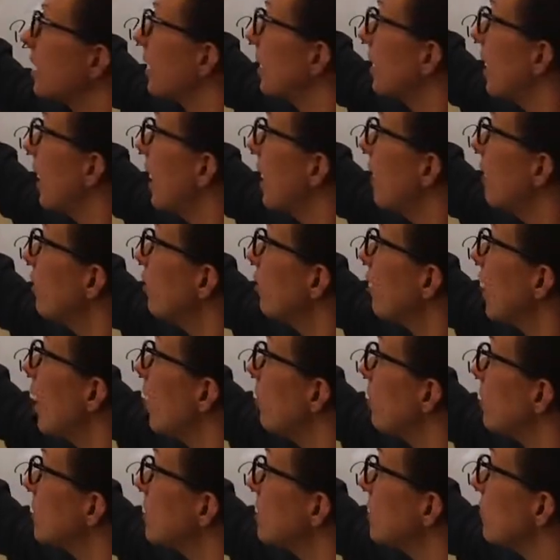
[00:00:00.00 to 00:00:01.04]
in either
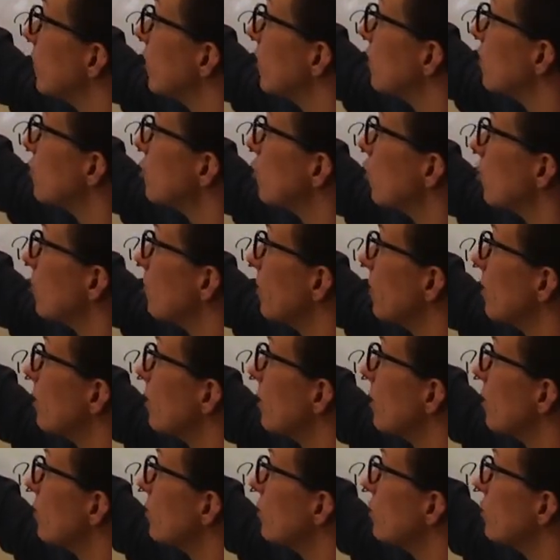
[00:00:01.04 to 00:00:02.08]
atmospheres or
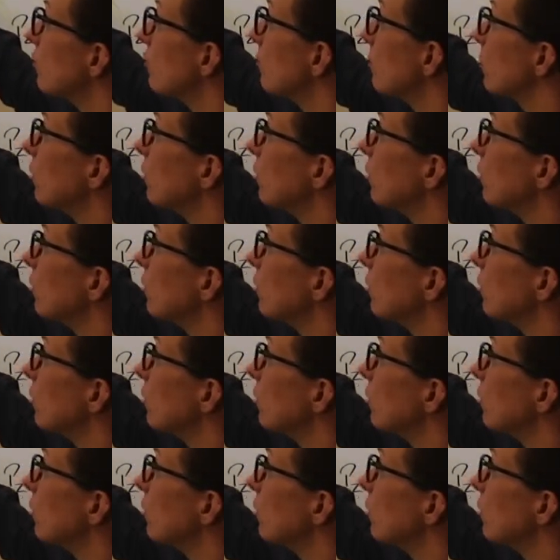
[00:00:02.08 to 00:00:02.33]
millimeters of